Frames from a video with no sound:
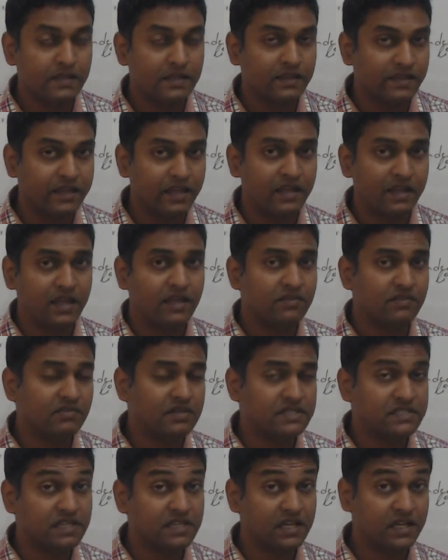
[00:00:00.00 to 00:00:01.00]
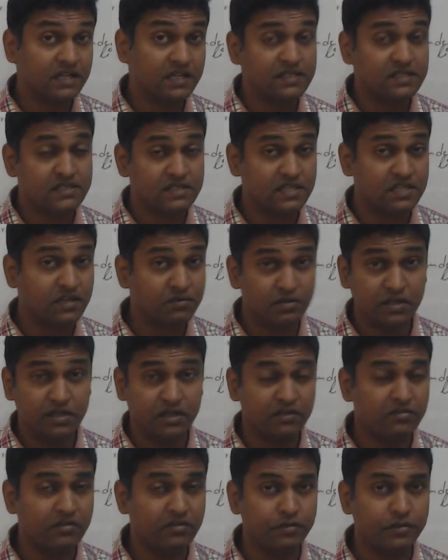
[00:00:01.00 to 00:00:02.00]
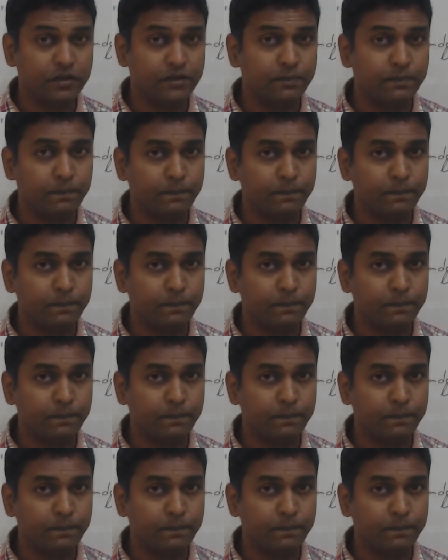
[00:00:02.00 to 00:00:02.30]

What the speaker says: Then I will say it is stable equilibrium.